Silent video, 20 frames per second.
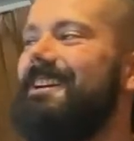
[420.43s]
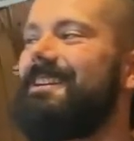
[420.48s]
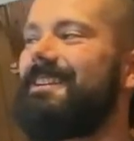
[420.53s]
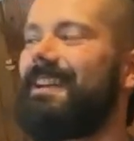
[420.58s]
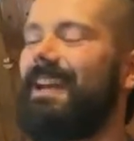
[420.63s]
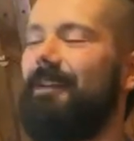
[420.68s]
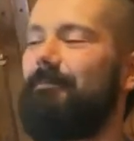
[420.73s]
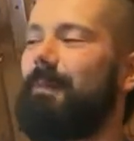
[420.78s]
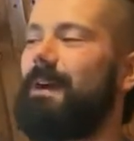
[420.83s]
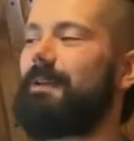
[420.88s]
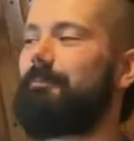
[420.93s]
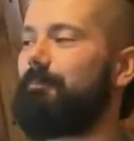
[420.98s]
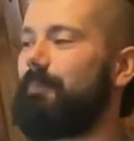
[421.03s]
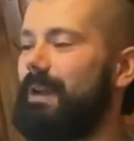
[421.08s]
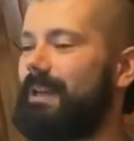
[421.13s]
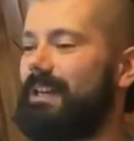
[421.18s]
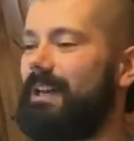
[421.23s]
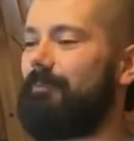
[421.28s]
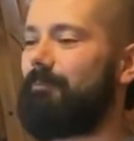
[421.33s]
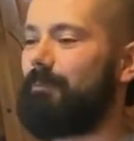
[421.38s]
Captain Mike
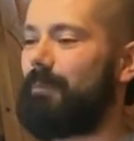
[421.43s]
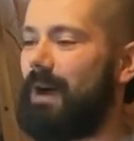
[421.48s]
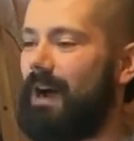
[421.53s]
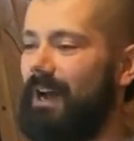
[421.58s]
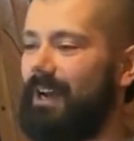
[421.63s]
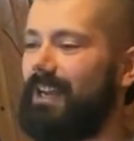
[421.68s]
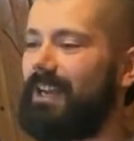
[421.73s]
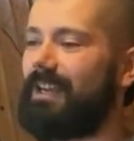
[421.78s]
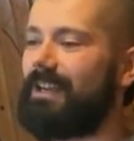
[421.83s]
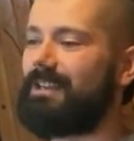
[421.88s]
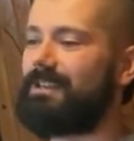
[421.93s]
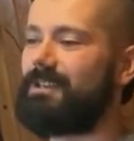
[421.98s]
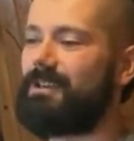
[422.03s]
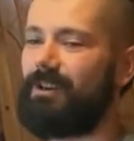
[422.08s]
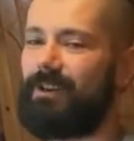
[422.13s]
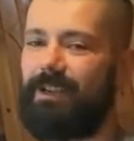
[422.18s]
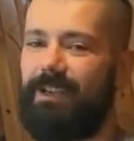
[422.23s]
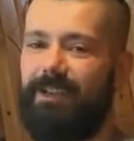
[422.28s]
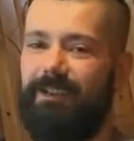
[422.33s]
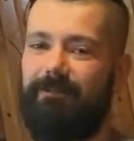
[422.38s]
picked up Honey and
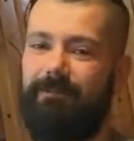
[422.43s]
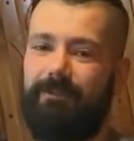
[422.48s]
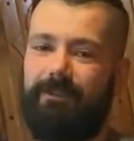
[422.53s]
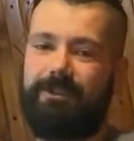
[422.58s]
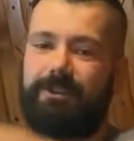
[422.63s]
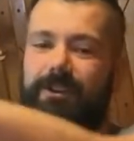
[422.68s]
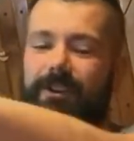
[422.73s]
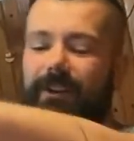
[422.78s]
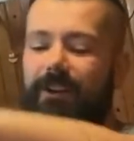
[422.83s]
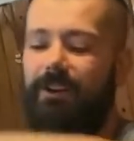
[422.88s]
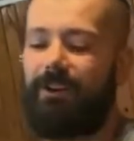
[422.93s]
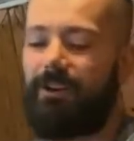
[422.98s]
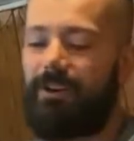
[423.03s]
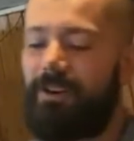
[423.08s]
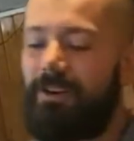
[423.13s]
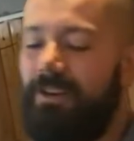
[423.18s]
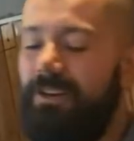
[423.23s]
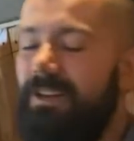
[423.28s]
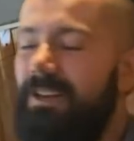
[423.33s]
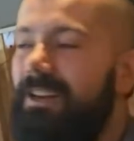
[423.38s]
took
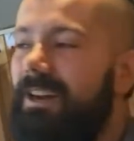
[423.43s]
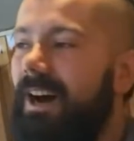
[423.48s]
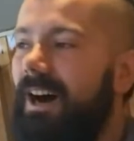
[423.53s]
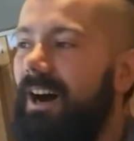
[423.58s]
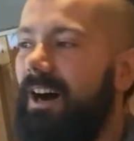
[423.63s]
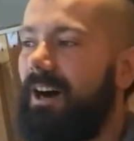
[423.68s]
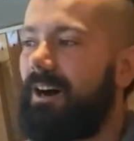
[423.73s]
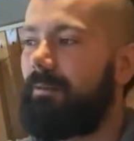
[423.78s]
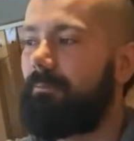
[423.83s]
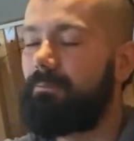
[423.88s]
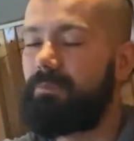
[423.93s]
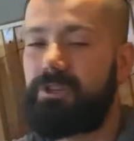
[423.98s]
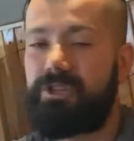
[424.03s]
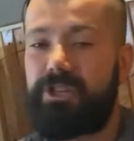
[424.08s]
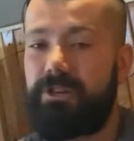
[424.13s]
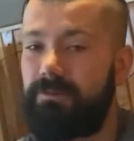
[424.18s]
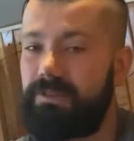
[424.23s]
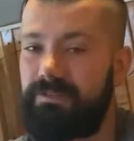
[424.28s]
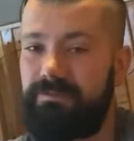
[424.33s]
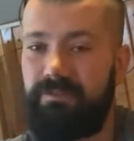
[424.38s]
her.
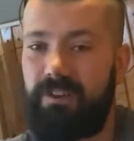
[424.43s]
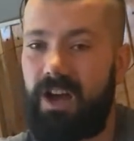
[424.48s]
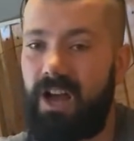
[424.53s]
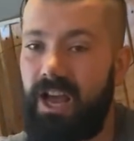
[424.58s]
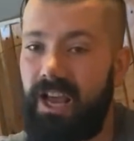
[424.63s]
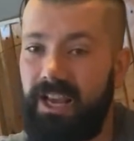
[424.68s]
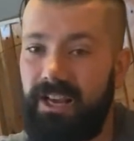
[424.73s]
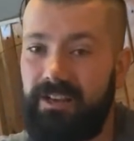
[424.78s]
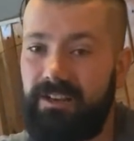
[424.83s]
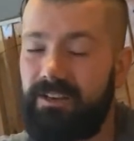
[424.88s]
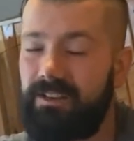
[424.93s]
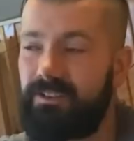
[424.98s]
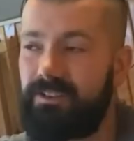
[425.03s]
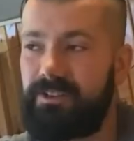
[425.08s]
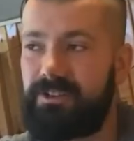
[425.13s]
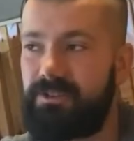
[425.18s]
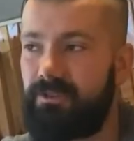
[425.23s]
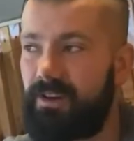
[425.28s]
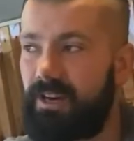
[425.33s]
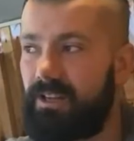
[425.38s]
She was fine.
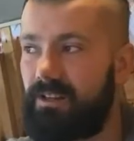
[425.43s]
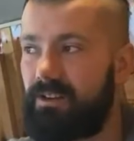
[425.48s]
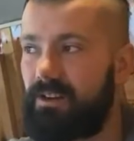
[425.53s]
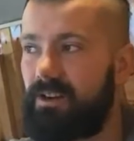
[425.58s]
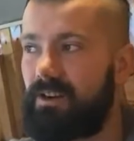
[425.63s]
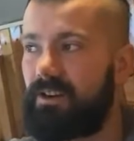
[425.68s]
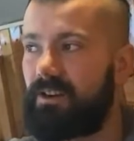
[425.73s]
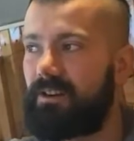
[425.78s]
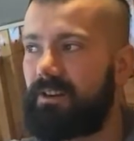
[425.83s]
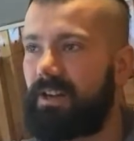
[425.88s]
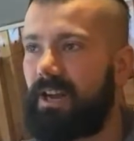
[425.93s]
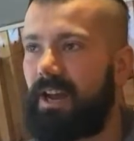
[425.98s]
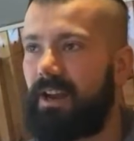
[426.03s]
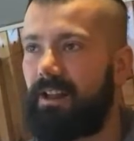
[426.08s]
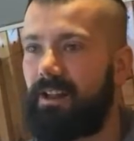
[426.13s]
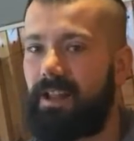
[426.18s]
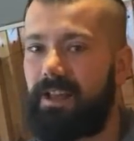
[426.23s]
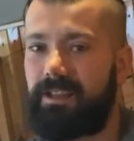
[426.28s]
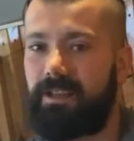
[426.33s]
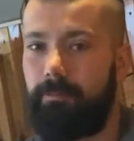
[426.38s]
The trailer kind
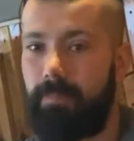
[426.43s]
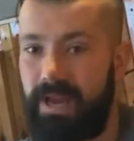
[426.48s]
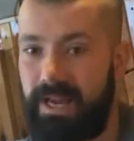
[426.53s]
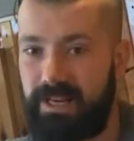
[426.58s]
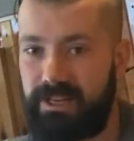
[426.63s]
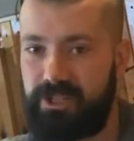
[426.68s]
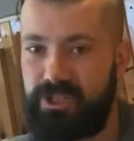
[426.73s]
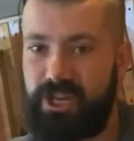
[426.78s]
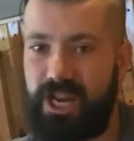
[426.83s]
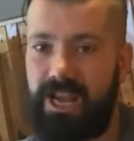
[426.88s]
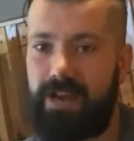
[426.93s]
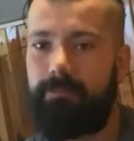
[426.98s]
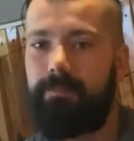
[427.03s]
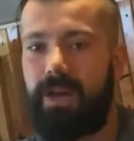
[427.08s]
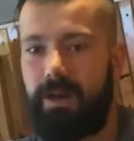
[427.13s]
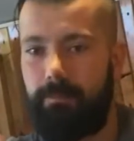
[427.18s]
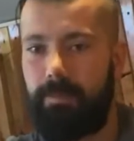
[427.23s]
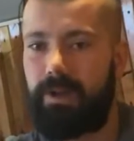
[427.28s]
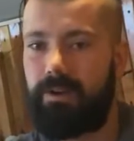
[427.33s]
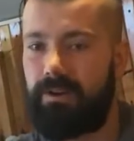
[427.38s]
of like, the bike jammed
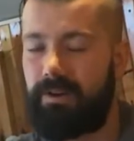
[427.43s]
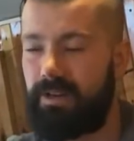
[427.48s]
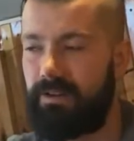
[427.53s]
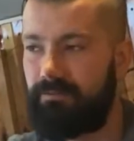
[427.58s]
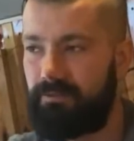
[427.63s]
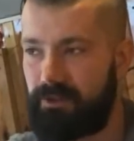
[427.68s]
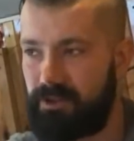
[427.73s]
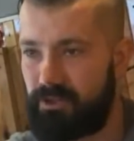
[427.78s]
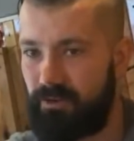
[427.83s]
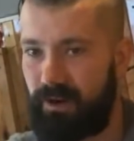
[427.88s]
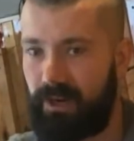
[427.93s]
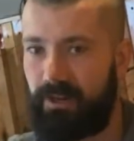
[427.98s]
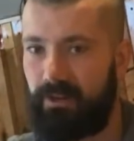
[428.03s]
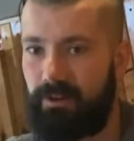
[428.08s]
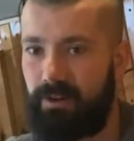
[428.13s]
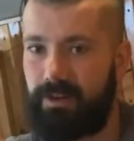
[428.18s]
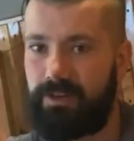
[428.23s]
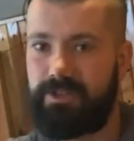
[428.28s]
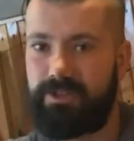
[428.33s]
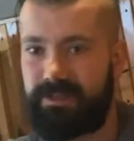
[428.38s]
up underneath the
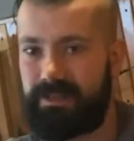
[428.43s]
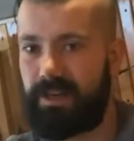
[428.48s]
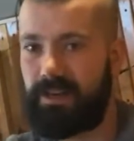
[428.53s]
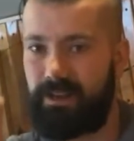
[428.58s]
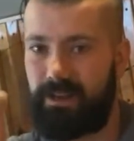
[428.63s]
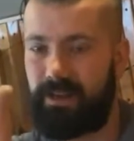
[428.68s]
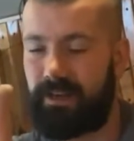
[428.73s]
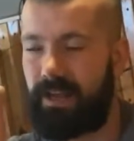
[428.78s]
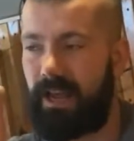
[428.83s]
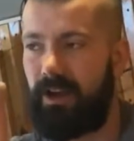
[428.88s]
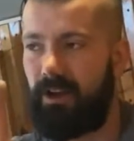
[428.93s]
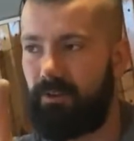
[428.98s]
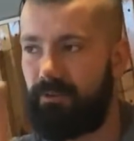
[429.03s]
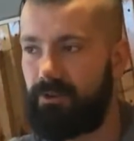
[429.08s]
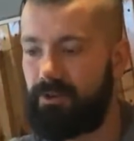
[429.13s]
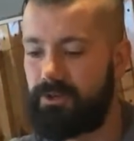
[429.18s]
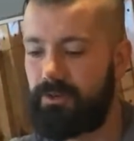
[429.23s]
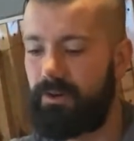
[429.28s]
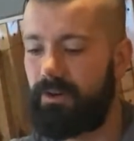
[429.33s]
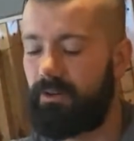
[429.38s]
trailer and just kind of like held
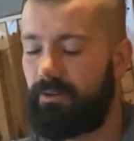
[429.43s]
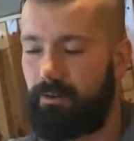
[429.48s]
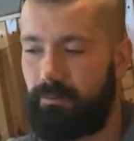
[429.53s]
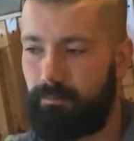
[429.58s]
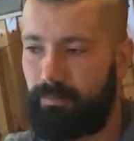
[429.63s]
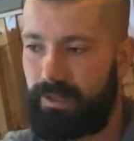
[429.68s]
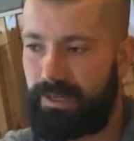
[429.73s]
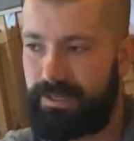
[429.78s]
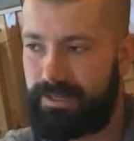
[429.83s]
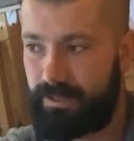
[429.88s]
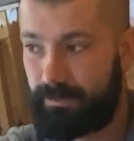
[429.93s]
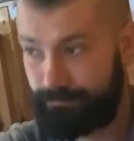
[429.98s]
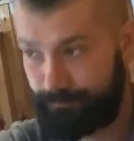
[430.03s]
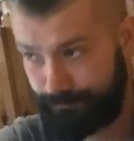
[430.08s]
the trailer in place.